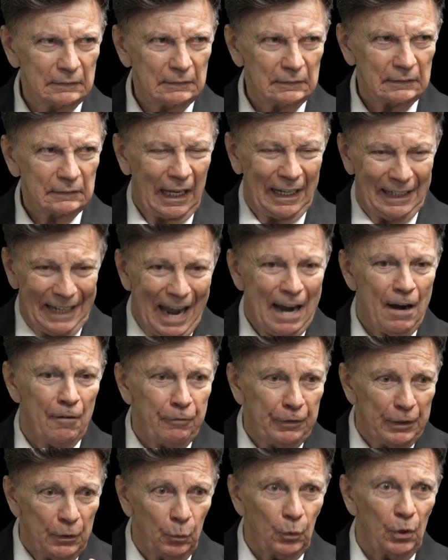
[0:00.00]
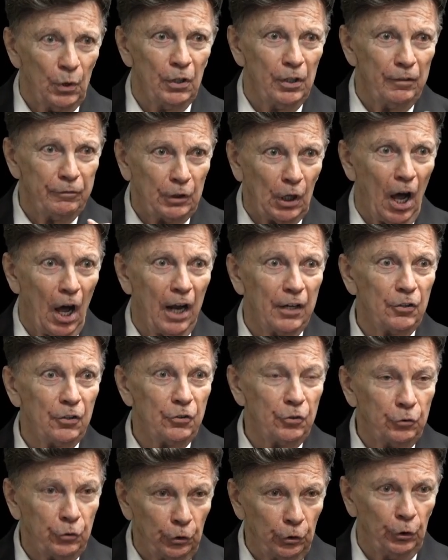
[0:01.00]
And every word of God
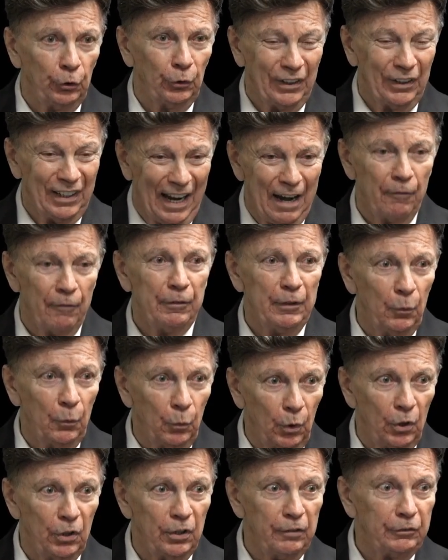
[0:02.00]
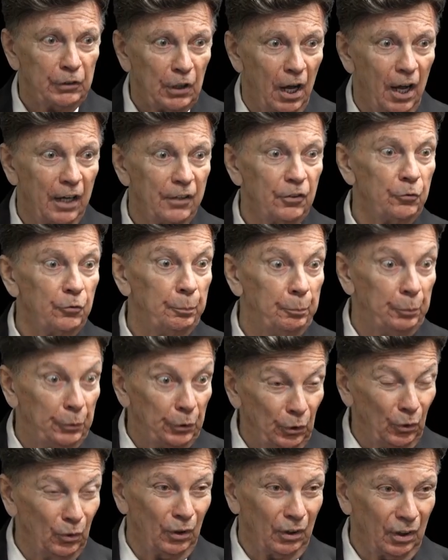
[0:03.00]
is true, and every word of God is
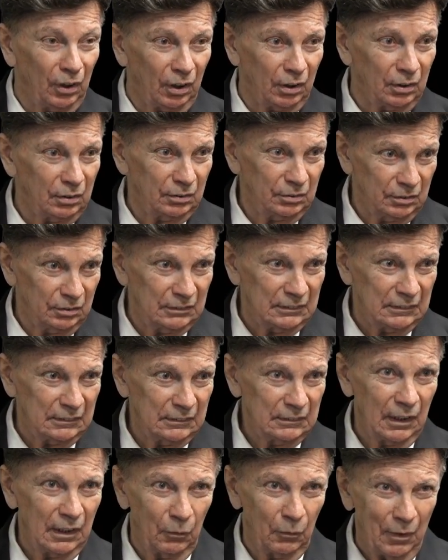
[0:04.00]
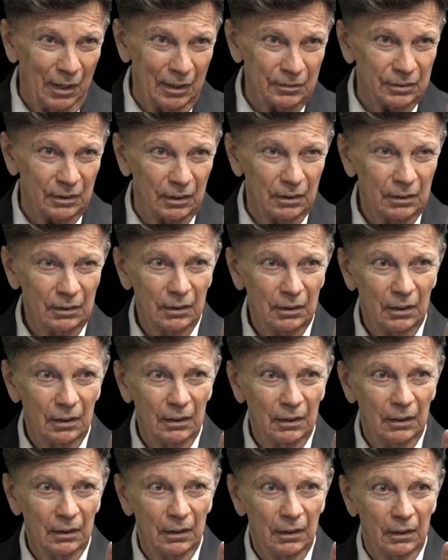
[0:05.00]
pure. Now watch it.
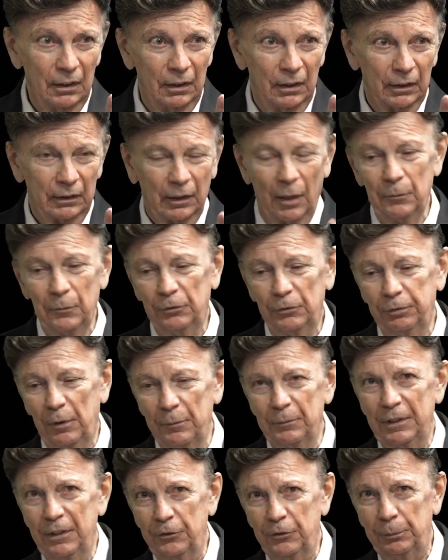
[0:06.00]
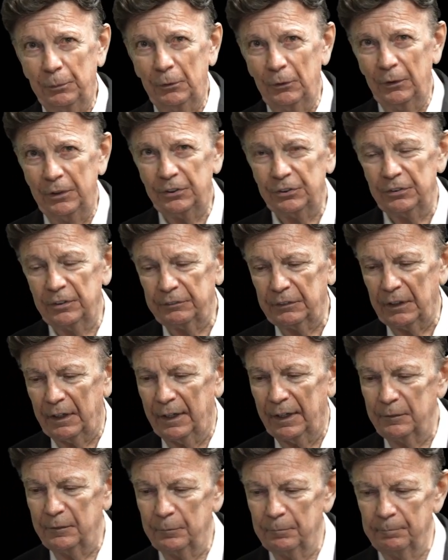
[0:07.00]
Comes from the inspiration of
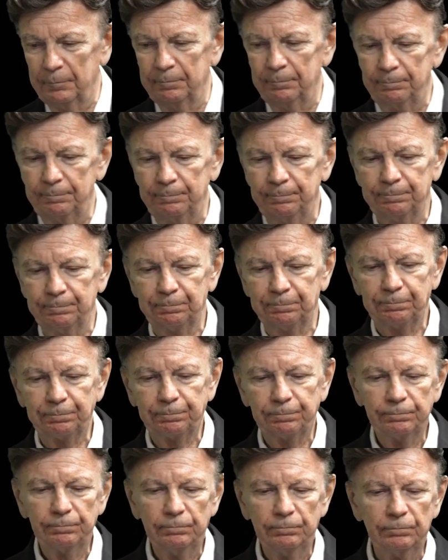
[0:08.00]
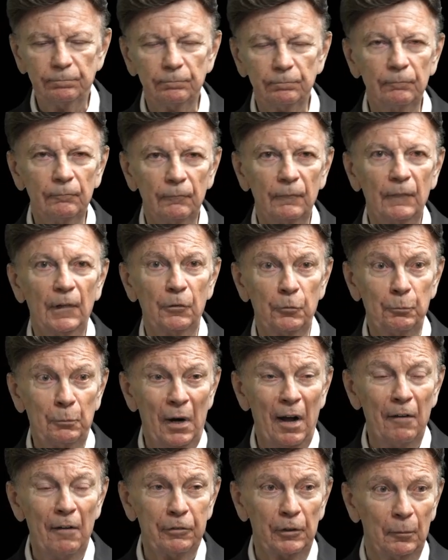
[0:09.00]
God. it's
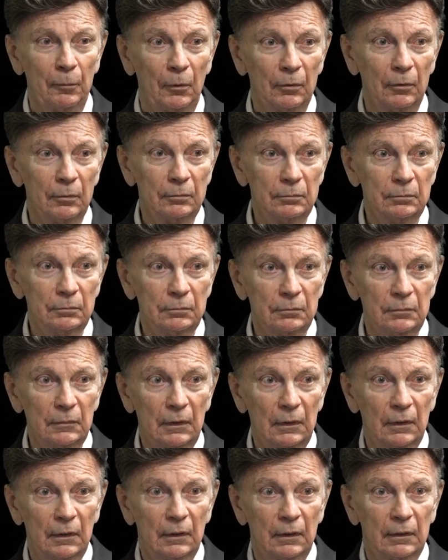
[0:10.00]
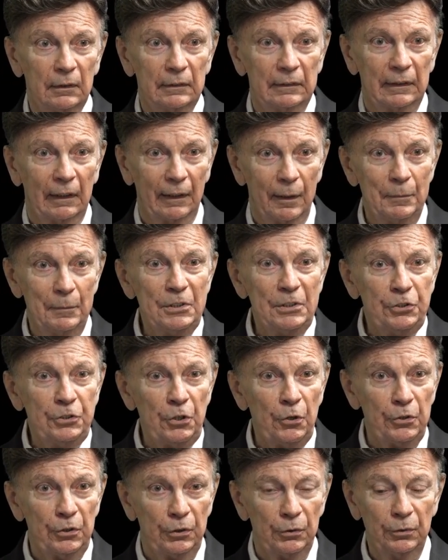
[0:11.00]
profitable. Now let me
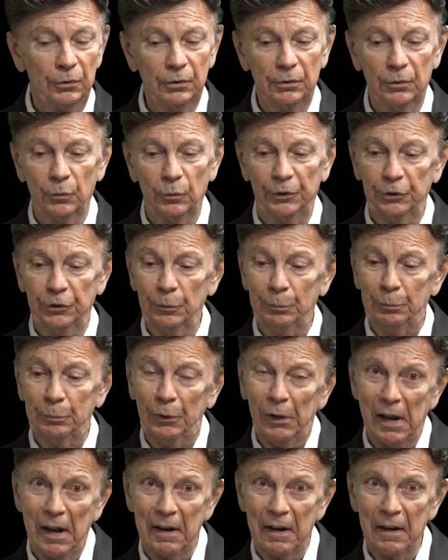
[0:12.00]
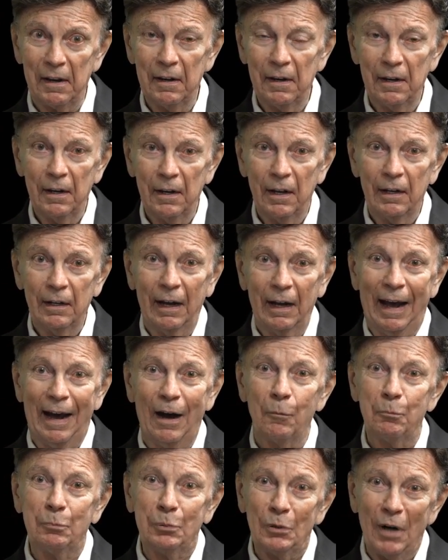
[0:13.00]
show you when you pray
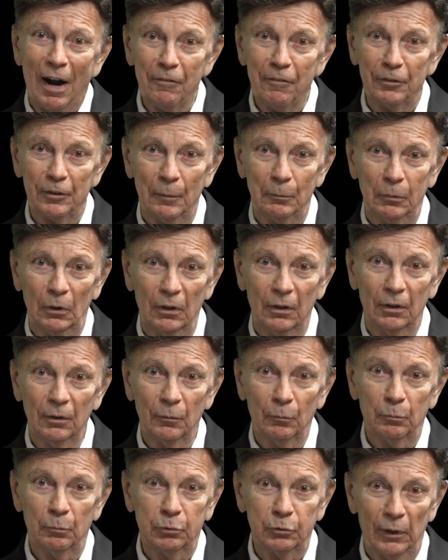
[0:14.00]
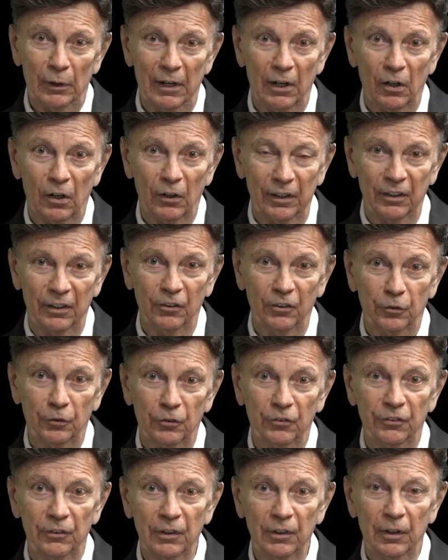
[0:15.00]
how profitable prayer is
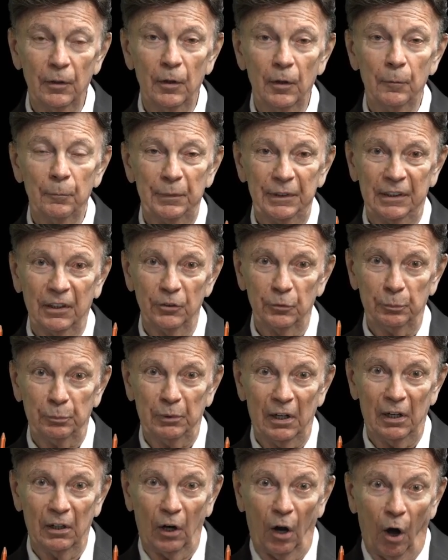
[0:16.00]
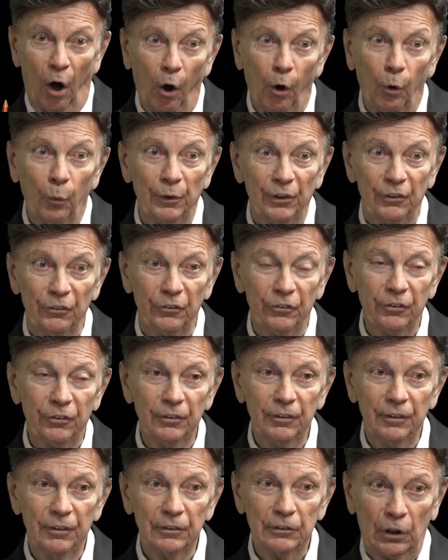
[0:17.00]
because prayer always
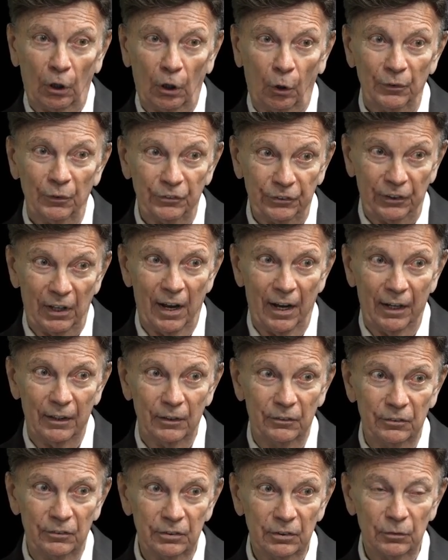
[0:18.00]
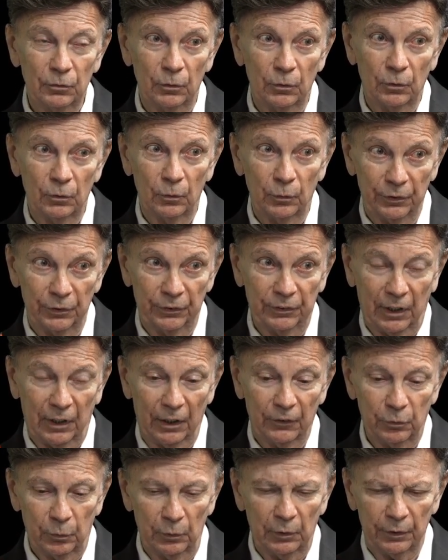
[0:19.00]
coincides with
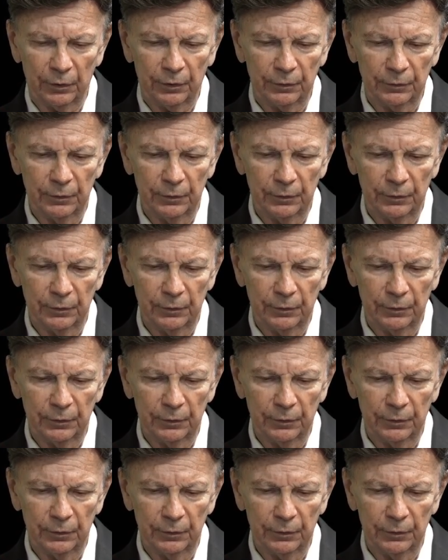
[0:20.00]
God's Word.